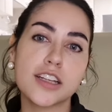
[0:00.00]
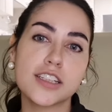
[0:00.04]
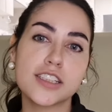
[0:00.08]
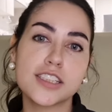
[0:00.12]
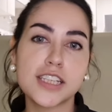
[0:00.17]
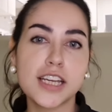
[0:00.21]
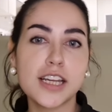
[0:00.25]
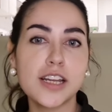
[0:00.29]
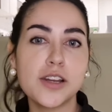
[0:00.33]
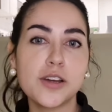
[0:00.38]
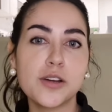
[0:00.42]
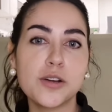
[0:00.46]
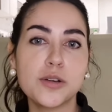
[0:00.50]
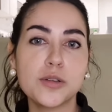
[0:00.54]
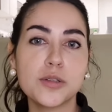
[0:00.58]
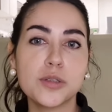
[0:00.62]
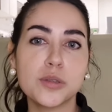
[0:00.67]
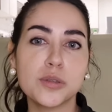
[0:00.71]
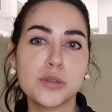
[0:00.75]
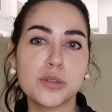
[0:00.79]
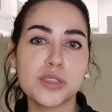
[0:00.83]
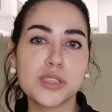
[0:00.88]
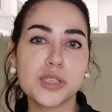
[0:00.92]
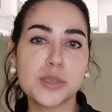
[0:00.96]
Jello,
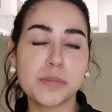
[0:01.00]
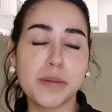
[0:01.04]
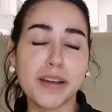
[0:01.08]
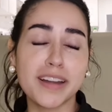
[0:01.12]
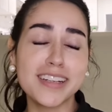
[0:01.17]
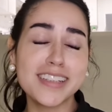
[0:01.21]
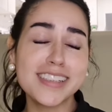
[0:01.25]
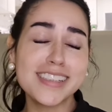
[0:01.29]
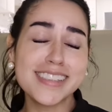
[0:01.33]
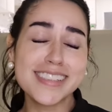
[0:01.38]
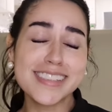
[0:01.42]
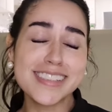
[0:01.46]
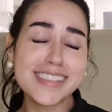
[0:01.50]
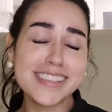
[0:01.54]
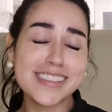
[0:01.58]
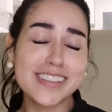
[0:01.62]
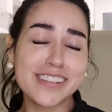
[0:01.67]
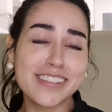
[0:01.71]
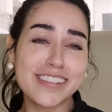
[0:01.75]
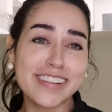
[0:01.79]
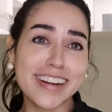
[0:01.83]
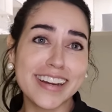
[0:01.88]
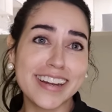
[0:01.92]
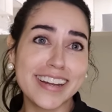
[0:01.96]
your Spanish is
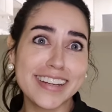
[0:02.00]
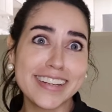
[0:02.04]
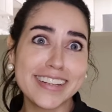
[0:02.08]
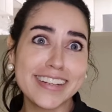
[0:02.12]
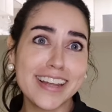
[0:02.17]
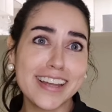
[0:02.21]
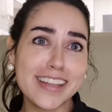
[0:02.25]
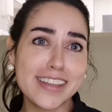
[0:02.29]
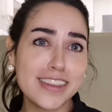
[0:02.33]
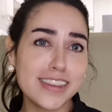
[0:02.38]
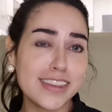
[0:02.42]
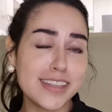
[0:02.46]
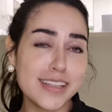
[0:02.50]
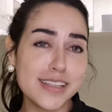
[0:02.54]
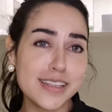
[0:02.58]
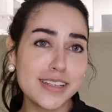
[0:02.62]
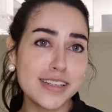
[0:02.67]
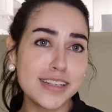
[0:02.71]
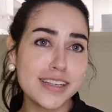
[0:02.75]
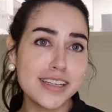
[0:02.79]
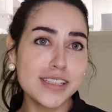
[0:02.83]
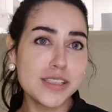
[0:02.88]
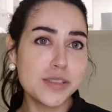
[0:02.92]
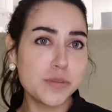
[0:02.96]
great. I
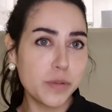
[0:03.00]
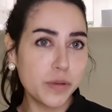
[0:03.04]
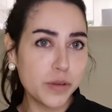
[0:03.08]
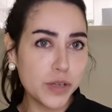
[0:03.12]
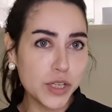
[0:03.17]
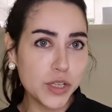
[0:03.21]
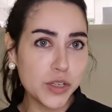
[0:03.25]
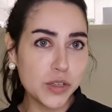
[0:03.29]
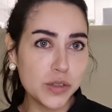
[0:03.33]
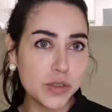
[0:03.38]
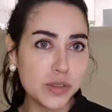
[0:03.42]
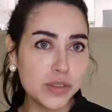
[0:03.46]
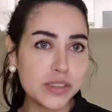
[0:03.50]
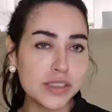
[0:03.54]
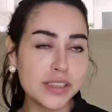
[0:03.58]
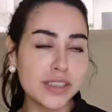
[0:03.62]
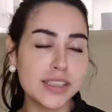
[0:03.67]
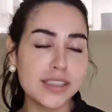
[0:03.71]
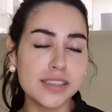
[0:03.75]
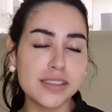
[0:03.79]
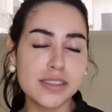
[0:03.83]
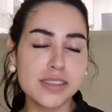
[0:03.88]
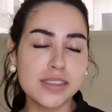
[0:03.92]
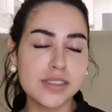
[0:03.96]
think it's very good.
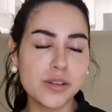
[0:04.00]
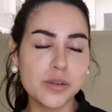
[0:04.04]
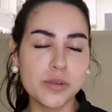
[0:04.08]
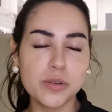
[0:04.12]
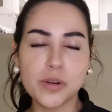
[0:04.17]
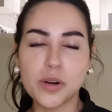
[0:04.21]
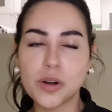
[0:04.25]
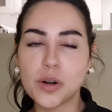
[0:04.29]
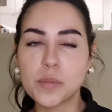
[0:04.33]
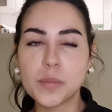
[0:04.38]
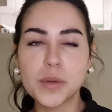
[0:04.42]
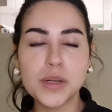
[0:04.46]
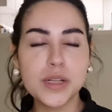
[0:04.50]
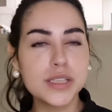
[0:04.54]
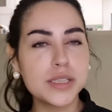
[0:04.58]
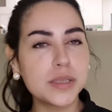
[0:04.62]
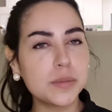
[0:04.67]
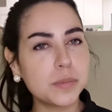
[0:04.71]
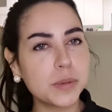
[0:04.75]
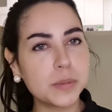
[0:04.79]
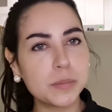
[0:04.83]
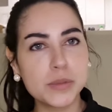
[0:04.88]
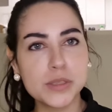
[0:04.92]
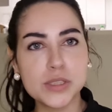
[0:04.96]
It's so normal
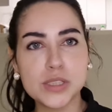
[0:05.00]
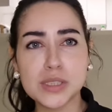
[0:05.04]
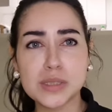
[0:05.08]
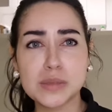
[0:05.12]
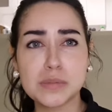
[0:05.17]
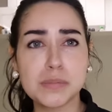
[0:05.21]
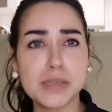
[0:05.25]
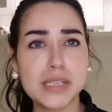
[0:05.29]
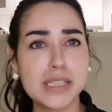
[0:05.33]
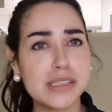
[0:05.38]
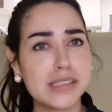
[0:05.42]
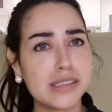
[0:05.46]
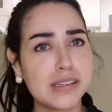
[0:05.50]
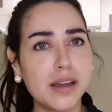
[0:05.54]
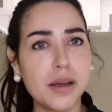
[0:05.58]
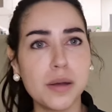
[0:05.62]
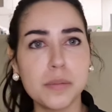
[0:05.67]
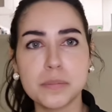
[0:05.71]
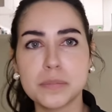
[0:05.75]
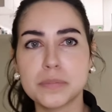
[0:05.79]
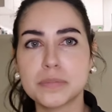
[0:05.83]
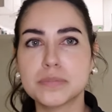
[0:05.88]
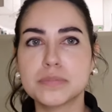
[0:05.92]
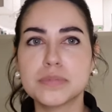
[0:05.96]
that people just mix
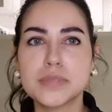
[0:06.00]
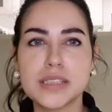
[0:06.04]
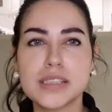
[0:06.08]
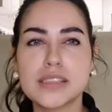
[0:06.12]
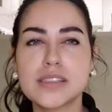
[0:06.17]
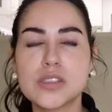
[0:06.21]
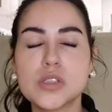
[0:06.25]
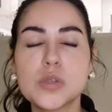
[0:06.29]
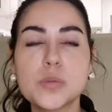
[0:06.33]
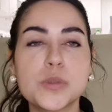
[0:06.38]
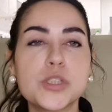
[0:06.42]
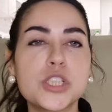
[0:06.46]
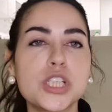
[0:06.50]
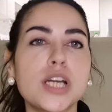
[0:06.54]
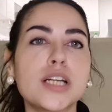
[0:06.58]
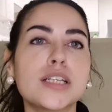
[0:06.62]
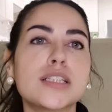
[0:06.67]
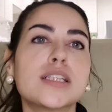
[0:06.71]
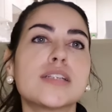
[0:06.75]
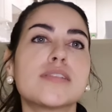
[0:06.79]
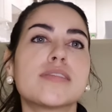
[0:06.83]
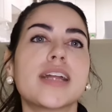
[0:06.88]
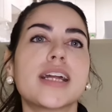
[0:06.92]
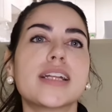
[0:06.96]
up
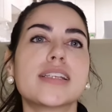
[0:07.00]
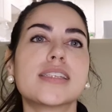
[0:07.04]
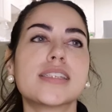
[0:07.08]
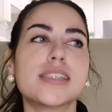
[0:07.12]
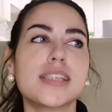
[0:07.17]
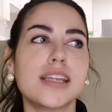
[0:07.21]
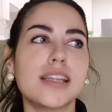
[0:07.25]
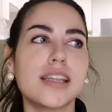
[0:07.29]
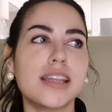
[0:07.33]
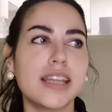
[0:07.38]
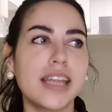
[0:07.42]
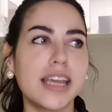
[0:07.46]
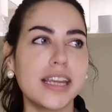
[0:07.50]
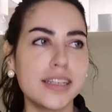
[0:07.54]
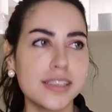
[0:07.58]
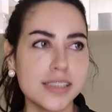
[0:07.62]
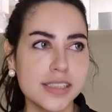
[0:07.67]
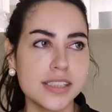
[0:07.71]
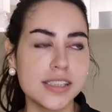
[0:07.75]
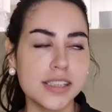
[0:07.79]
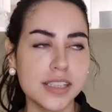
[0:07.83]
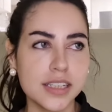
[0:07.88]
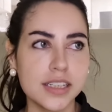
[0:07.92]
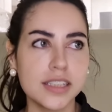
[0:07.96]
subjunctive. That's the
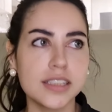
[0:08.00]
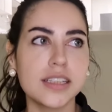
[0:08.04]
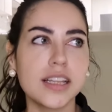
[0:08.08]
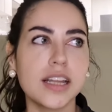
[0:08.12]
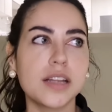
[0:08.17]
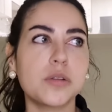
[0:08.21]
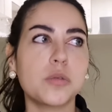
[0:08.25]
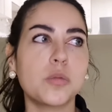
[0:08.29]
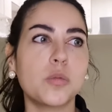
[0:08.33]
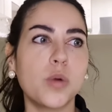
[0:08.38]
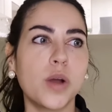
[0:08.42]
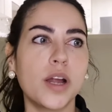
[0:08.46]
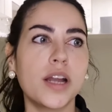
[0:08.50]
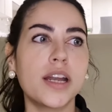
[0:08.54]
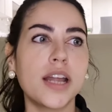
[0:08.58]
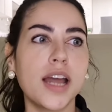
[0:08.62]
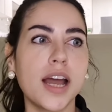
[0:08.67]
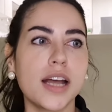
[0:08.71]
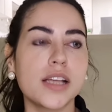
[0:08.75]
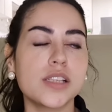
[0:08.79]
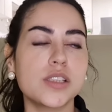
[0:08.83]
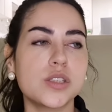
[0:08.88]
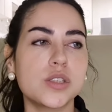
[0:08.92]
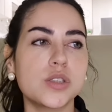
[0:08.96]
latest thing that one
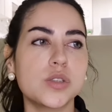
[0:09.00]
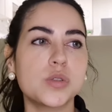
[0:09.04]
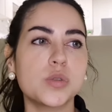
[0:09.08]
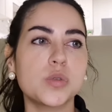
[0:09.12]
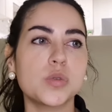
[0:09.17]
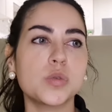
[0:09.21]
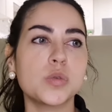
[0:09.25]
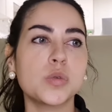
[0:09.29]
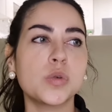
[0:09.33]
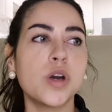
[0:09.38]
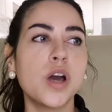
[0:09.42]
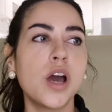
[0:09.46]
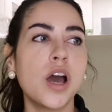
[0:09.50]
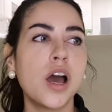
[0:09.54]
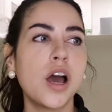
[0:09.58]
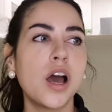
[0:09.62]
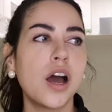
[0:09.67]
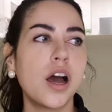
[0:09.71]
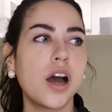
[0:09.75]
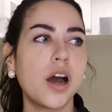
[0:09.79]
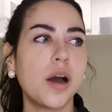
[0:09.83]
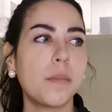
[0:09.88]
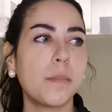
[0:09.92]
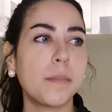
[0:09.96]
has to
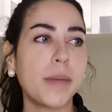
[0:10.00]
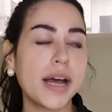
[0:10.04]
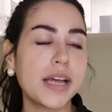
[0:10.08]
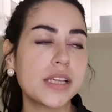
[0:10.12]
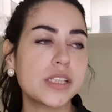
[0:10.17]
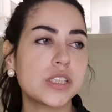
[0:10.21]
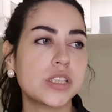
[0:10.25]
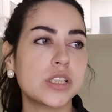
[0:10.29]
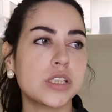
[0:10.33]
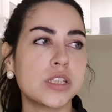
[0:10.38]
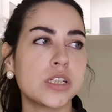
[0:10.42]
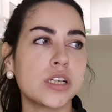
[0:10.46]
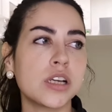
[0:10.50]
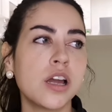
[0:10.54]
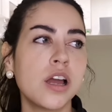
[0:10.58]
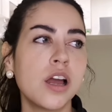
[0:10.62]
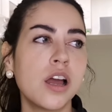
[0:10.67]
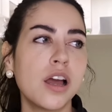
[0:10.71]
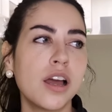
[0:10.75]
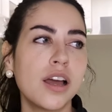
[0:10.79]
master.